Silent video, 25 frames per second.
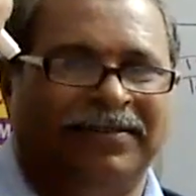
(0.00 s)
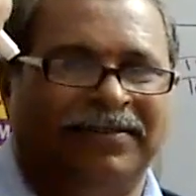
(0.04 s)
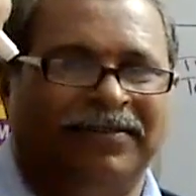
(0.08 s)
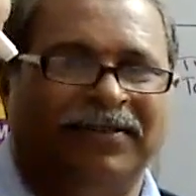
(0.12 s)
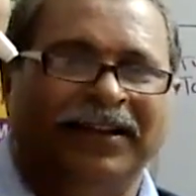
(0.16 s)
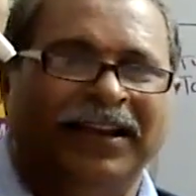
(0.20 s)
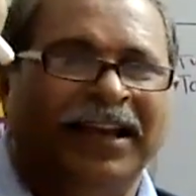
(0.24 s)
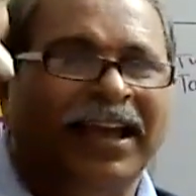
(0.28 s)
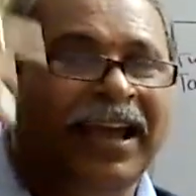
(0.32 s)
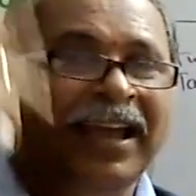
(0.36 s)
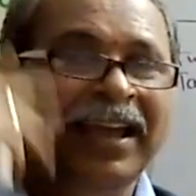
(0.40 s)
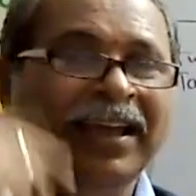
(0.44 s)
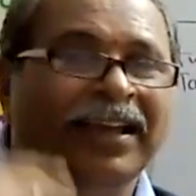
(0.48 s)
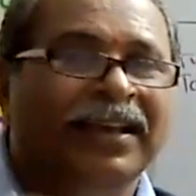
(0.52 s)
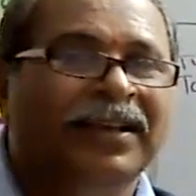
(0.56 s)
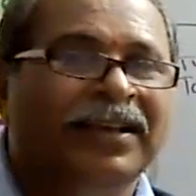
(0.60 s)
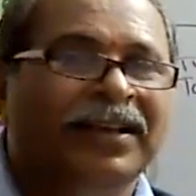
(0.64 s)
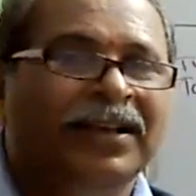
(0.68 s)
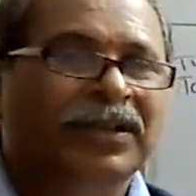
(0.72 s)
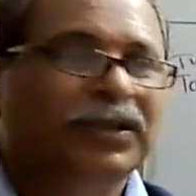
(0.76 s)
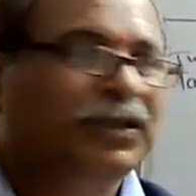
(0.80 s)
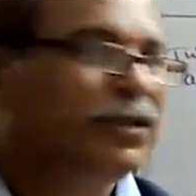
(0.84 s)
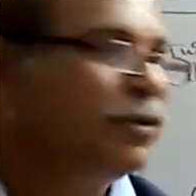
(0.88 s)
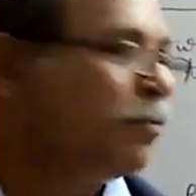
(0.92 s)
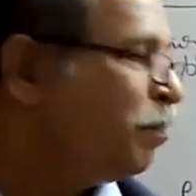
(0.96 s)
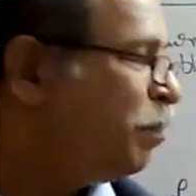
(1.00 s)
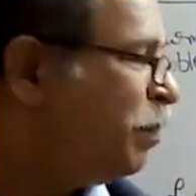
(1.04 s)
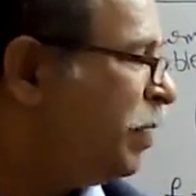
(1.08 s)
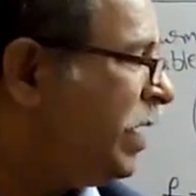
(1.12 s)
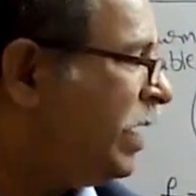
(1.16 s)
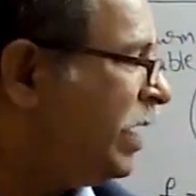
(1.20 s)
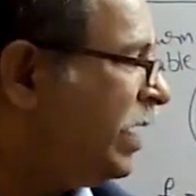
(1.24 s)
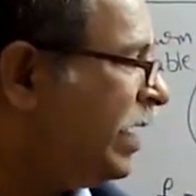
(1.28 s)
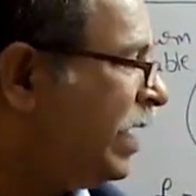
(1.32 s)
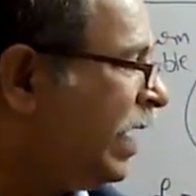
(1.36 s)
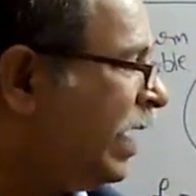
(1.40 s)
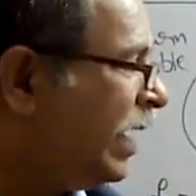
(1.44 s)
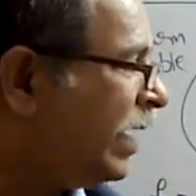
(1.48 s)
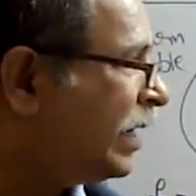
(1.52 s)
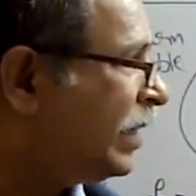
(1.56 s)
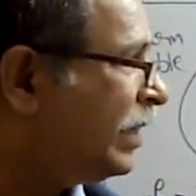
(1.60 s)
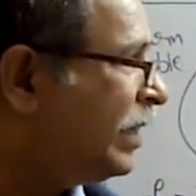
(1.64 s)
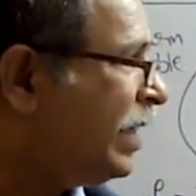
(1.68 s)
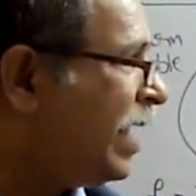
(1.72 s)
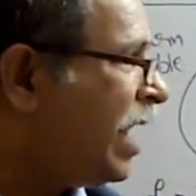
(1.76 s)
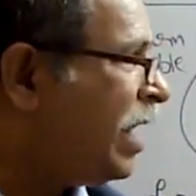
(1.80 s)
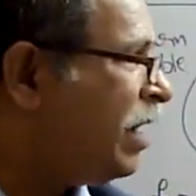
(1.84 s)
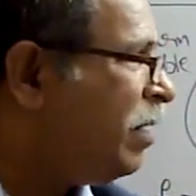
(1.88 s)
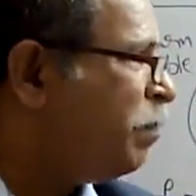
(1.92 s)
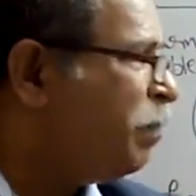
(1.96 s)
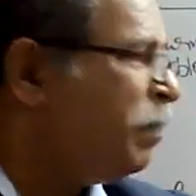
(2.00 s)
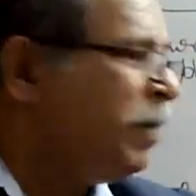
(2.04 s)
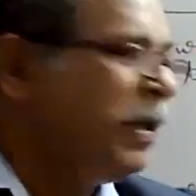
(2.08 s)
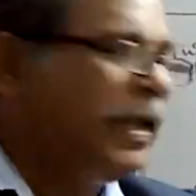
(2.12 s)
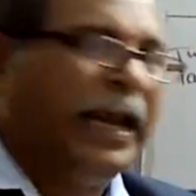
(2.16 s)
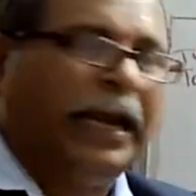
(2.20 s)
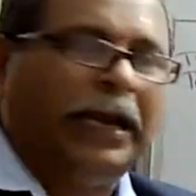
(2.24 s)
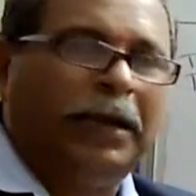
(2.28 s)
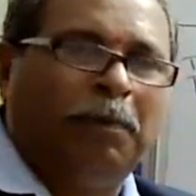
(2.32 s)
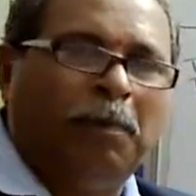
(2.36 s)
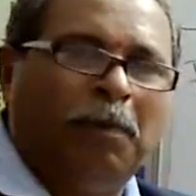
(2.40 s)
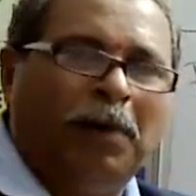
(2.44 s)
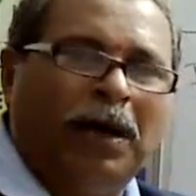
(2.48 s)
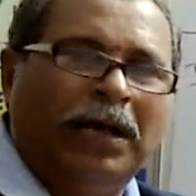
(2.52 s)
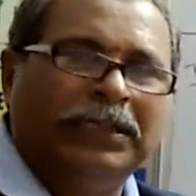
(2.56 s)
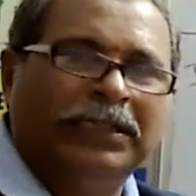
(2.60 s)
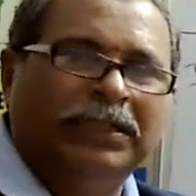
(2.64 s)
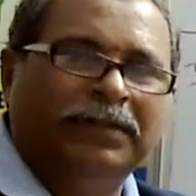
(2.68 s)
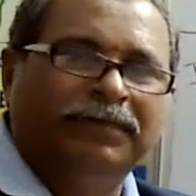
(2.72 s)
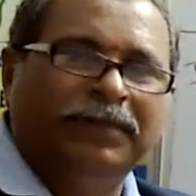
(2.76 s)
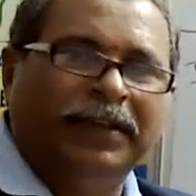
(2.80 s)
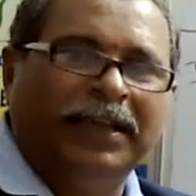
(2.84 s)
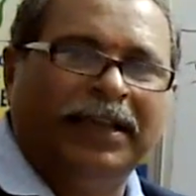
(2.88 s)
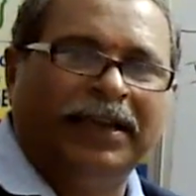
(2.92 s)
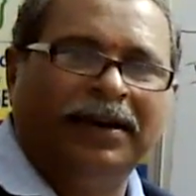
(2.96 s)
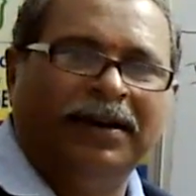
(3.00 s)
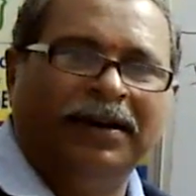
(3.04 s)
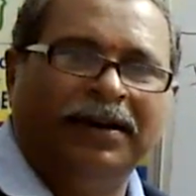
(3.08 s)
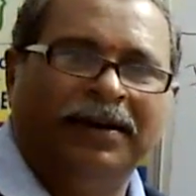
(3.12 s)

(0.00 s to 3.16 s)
Okay. So P greater than the atmosphere.